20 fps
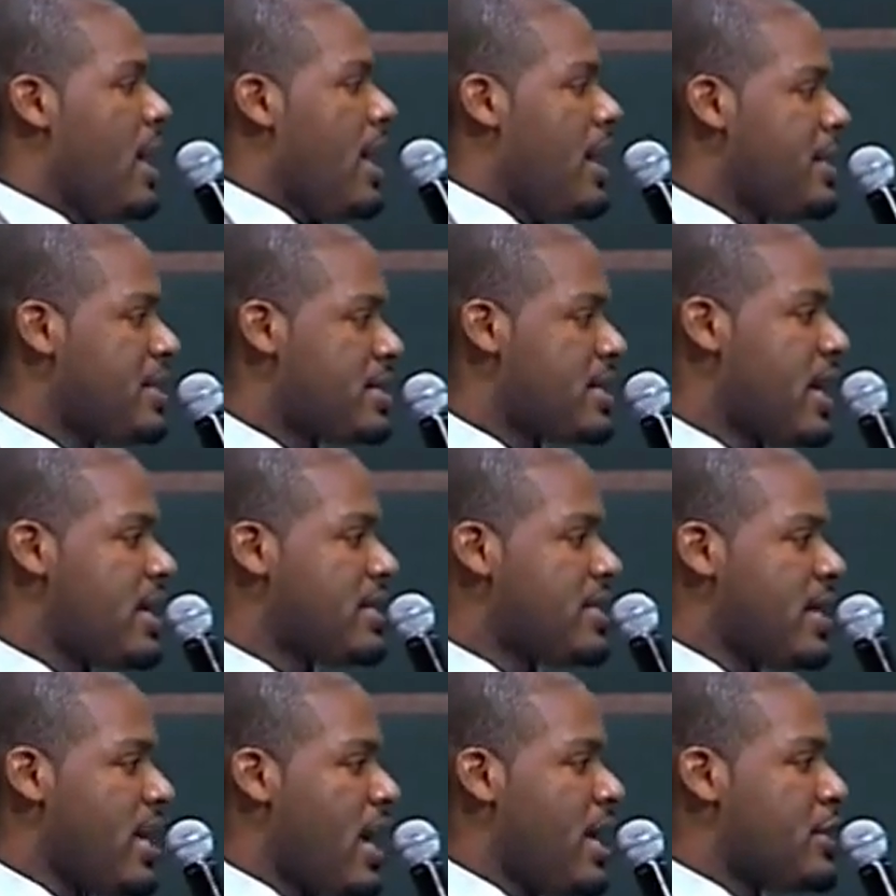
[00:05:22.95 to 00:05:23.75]
He
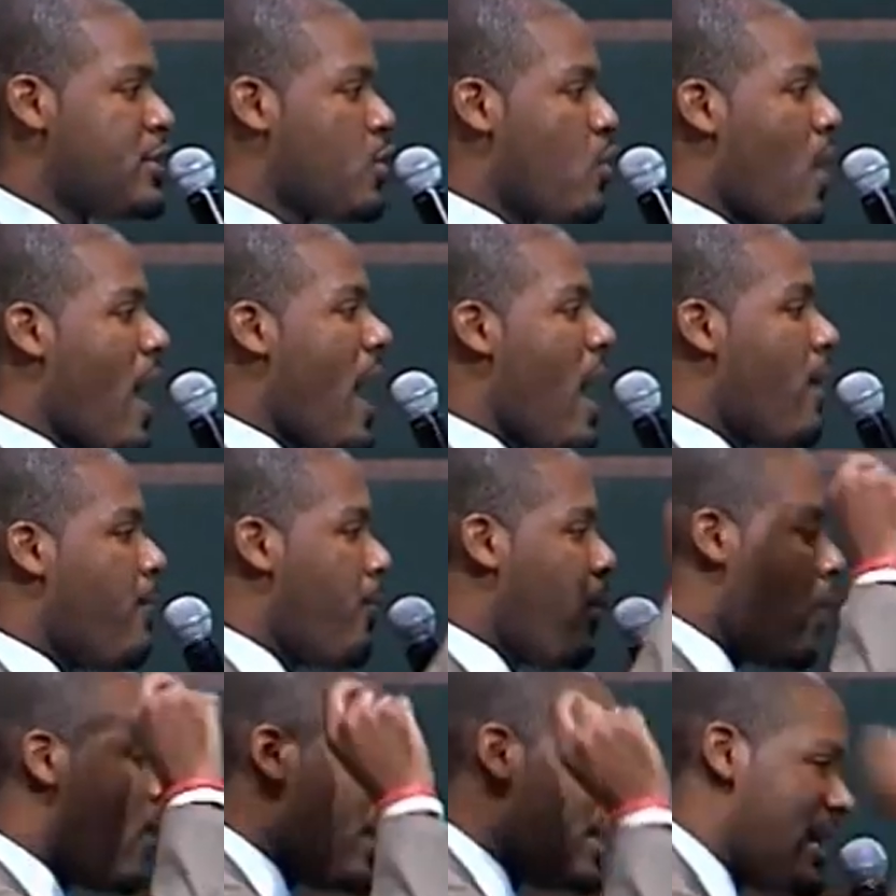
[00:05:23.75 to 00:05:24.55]
says, Yes, while
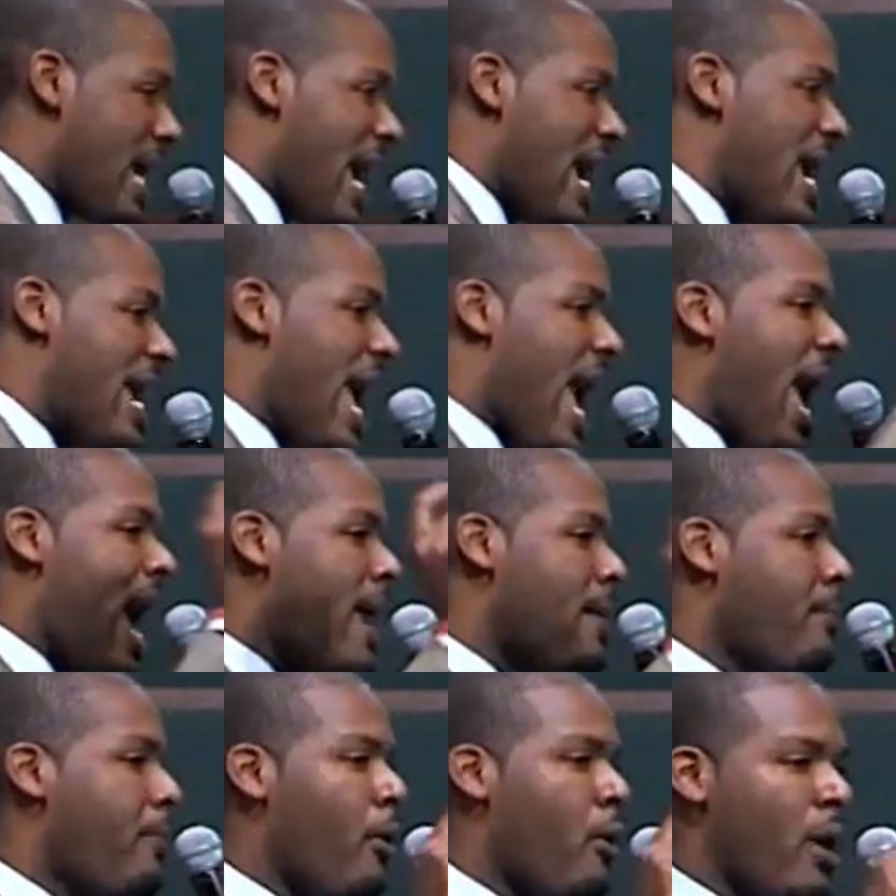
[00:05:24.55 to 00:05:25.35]
point A
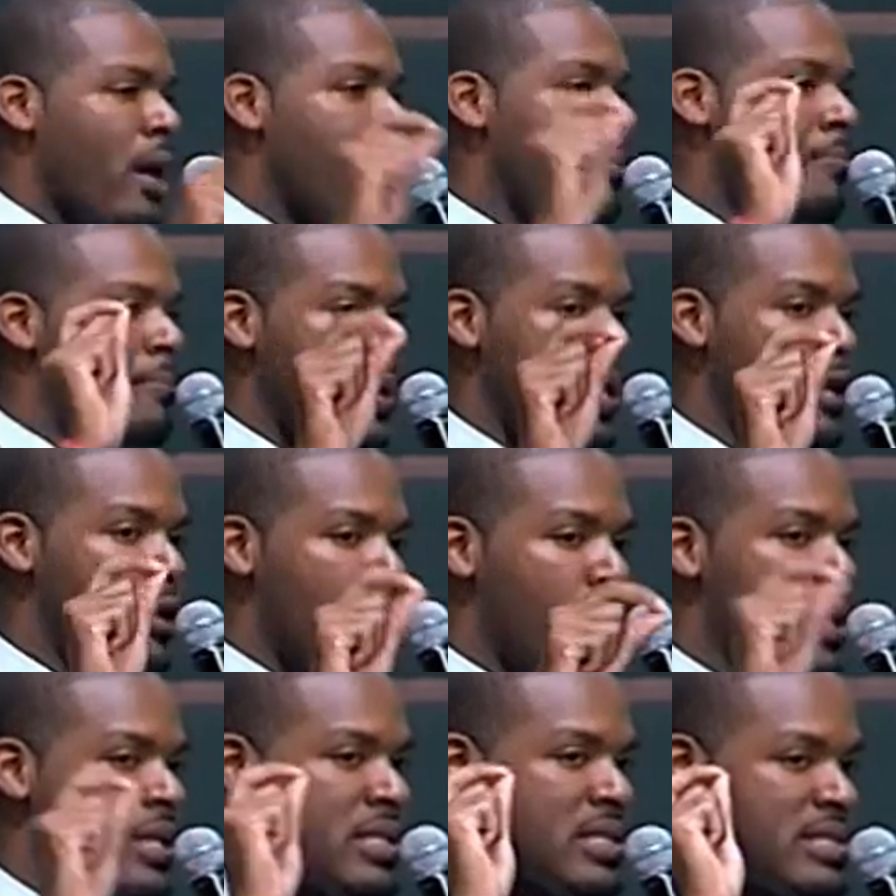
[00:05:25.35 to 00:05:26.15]
and point B
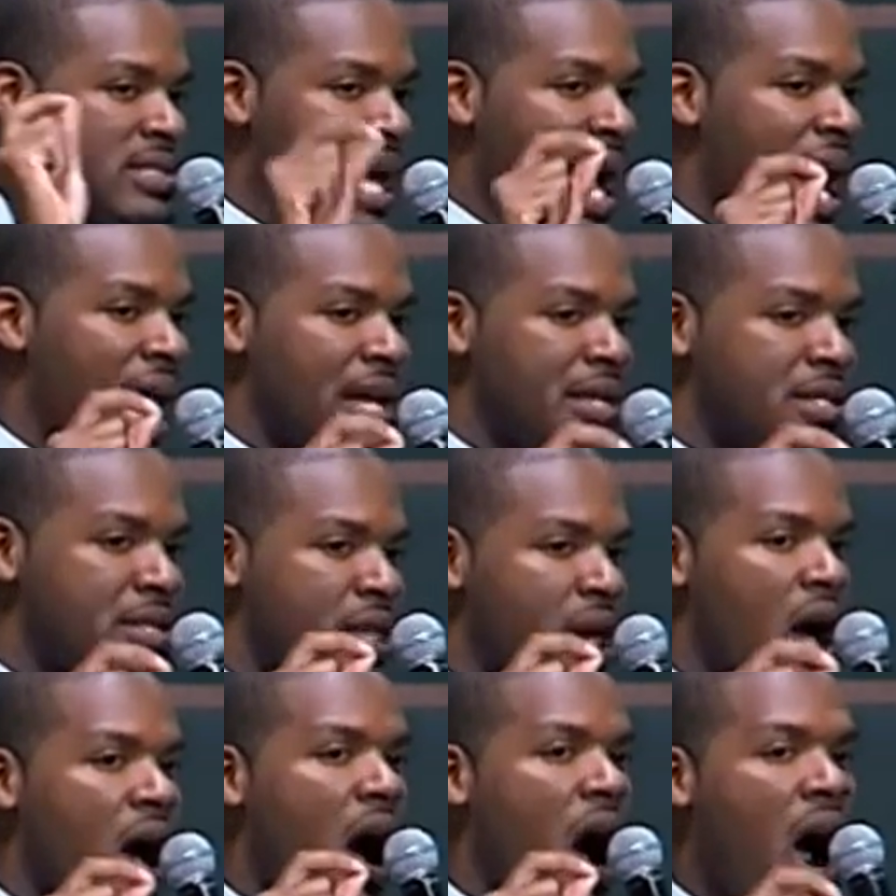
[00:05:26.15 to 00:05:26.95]
was nice,
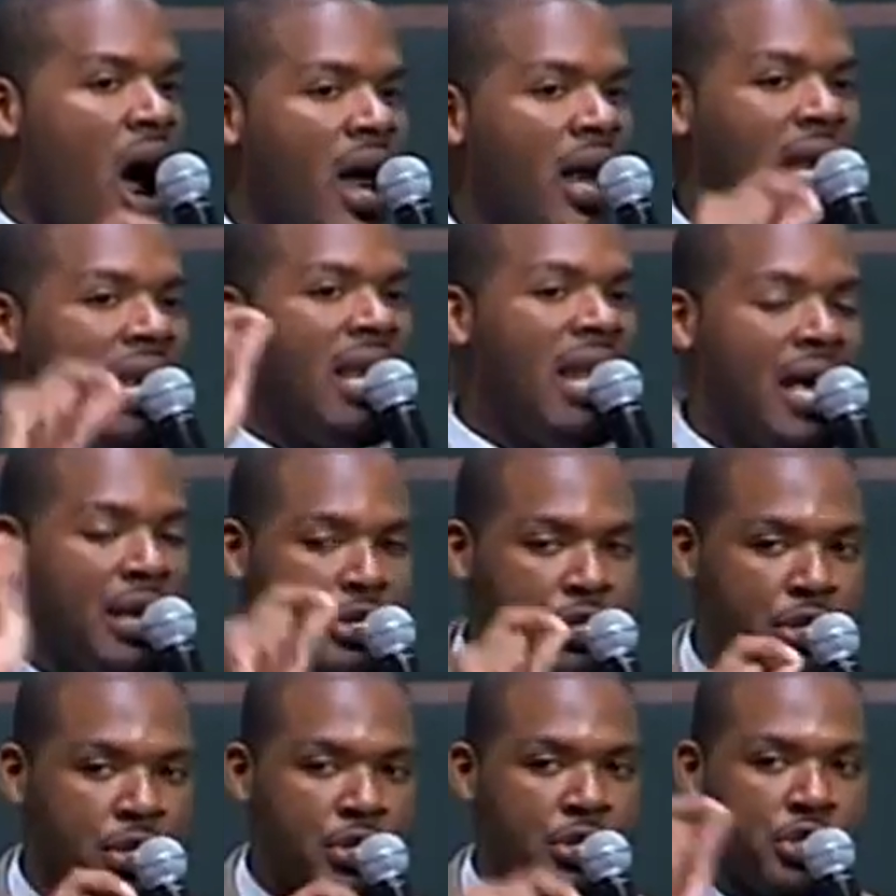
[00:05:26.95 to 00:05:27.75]
there are
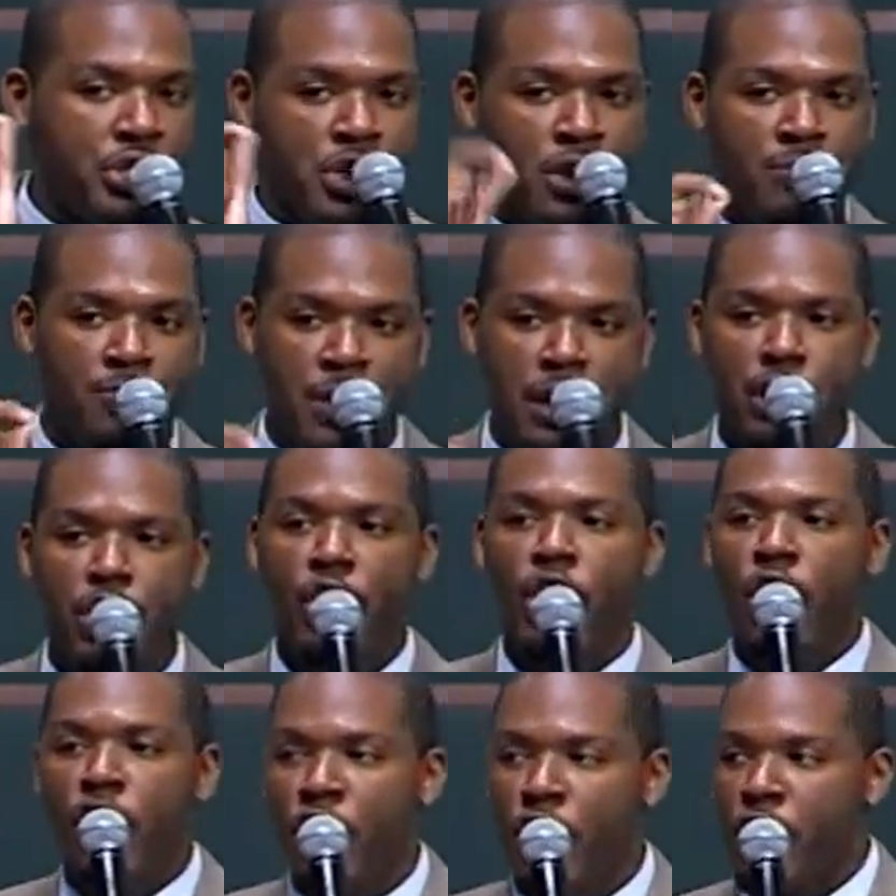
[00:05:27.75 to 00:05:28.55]
lessons to be
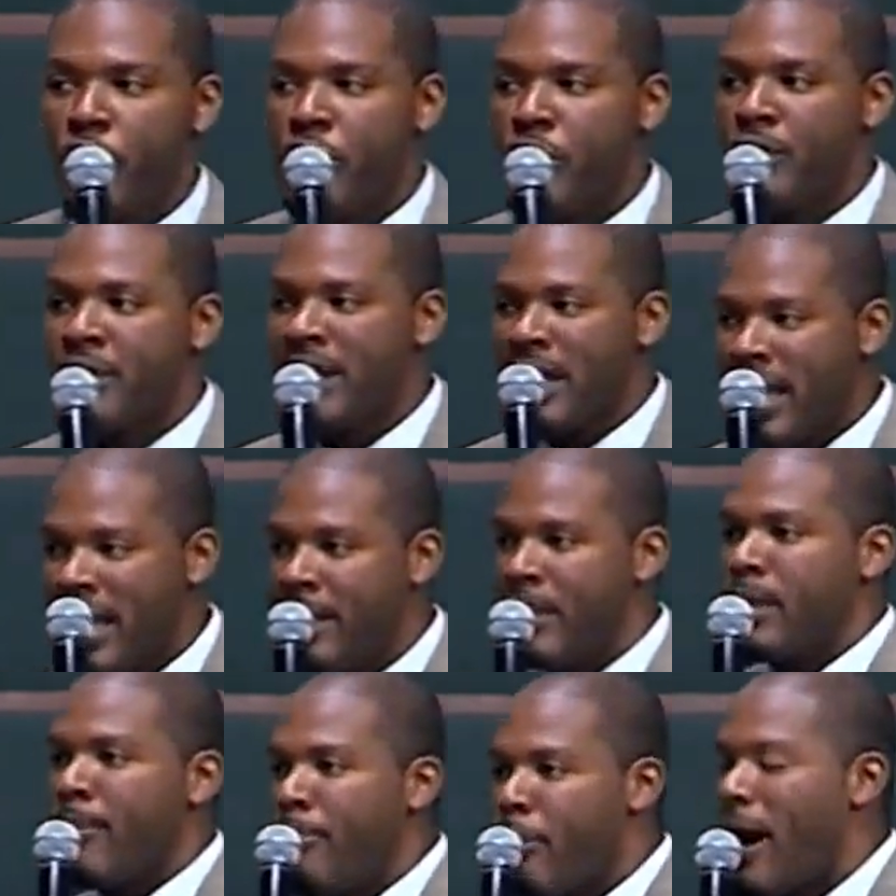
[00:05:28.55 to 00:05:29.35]
learned
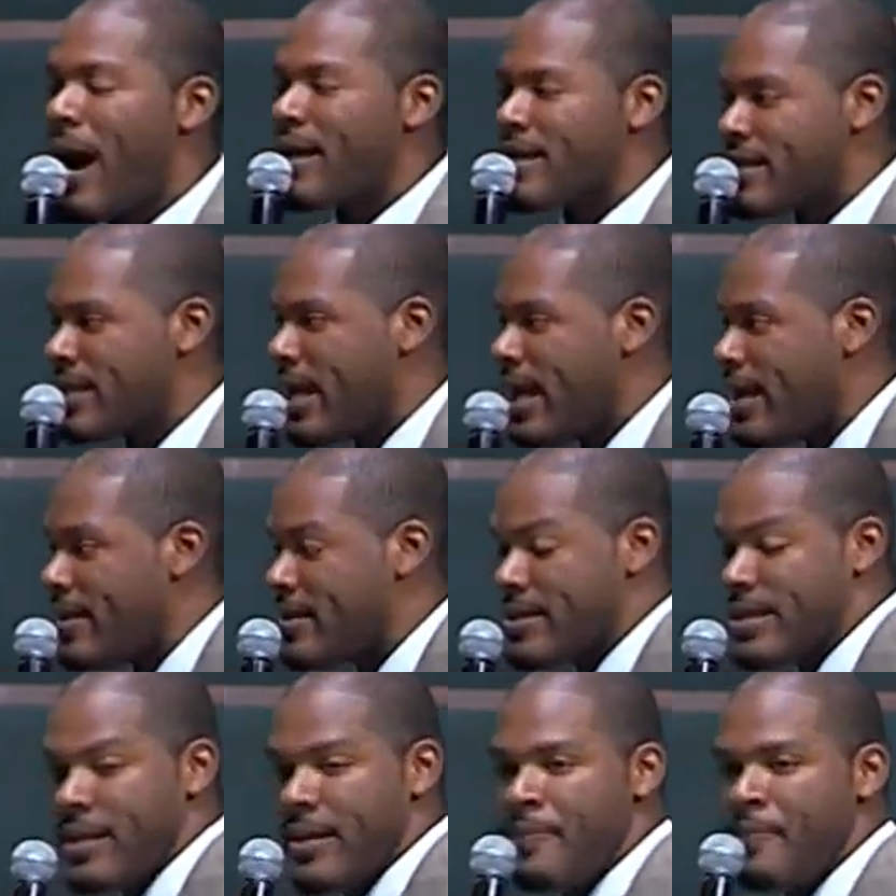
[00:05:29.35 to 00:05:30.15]
in the
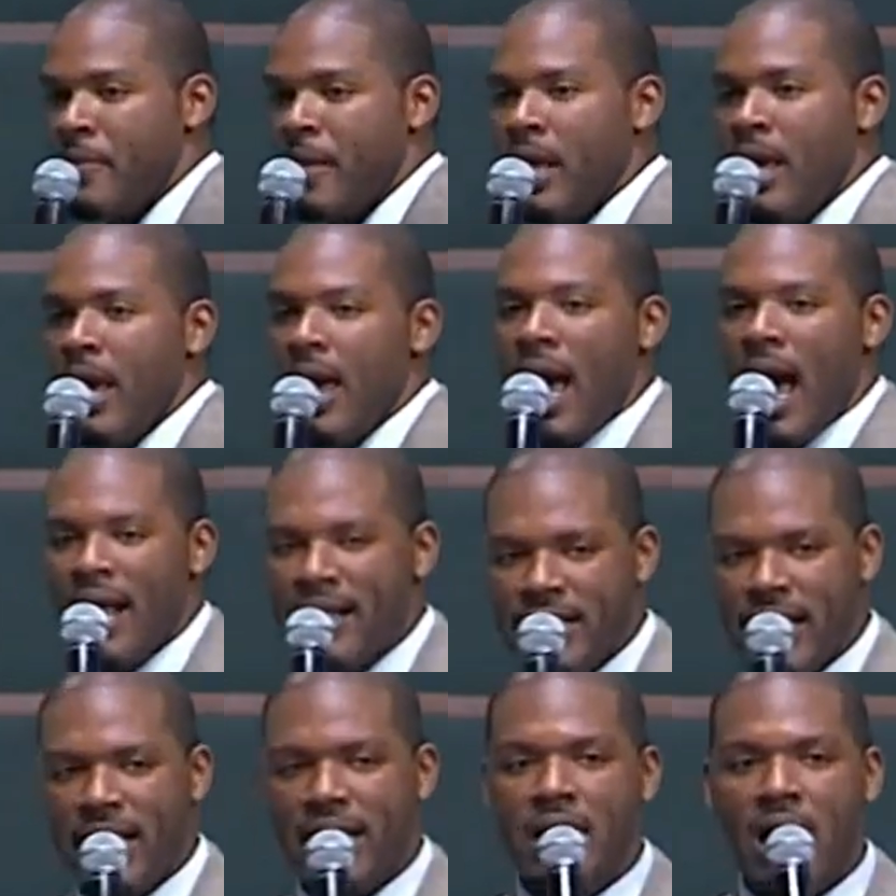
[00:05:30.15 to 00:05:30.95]
process. I
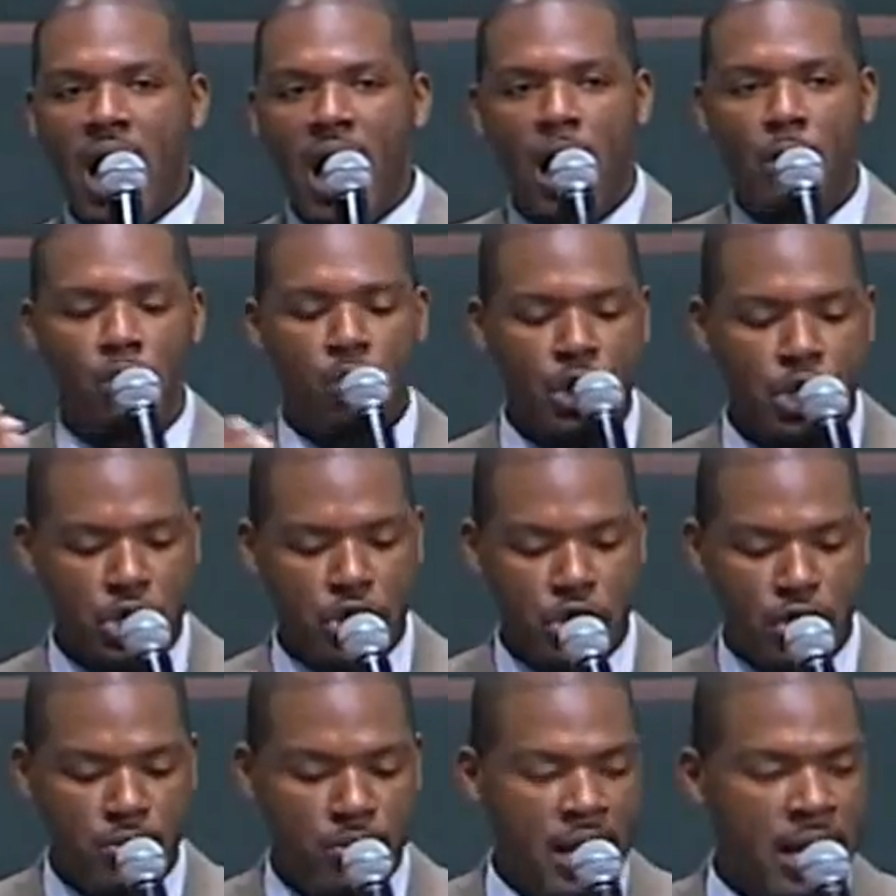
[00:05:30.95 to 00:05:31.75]
said, God, what
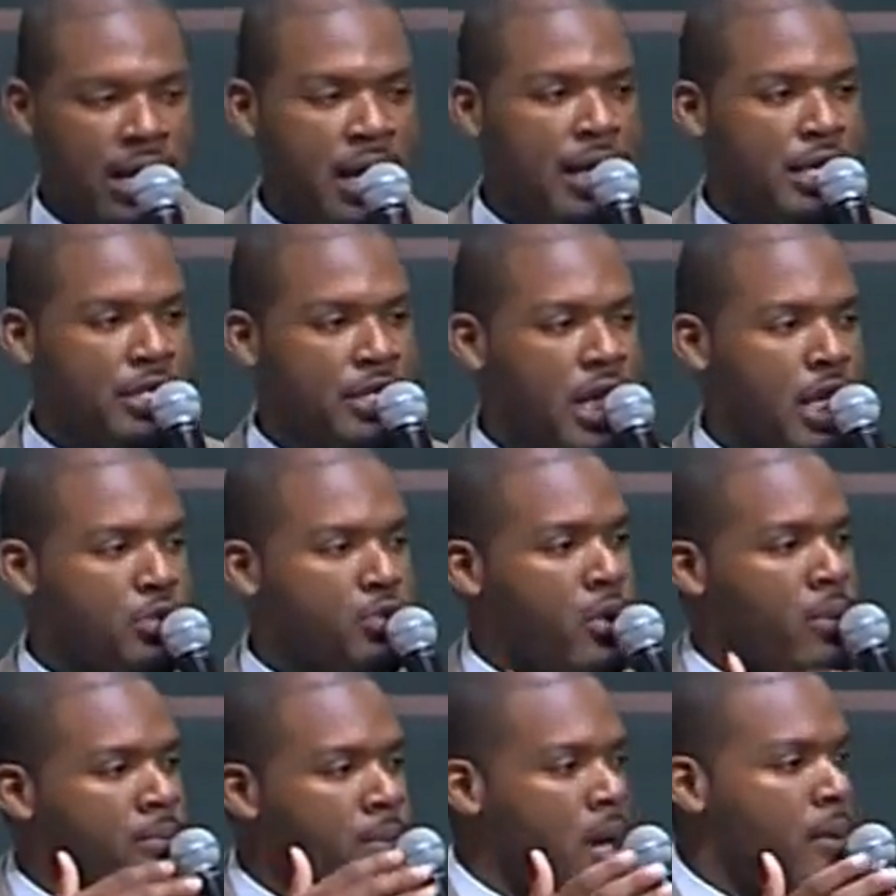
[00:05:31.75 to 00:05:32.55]
do you mean? He
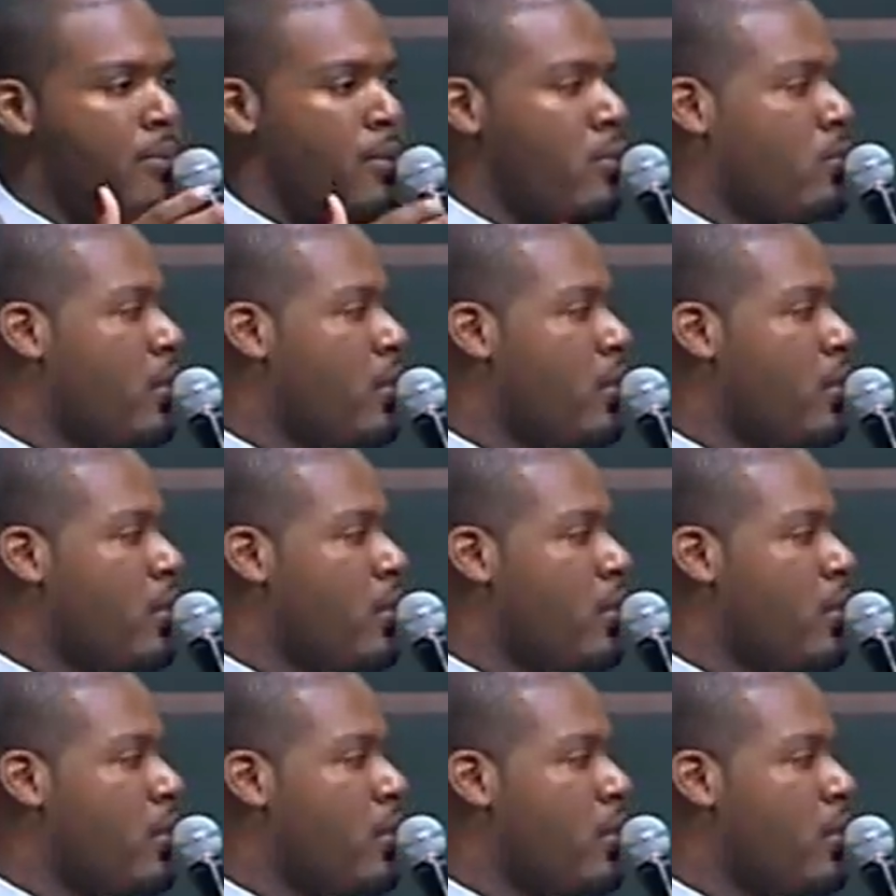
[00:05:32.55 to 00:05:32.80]
says, Remember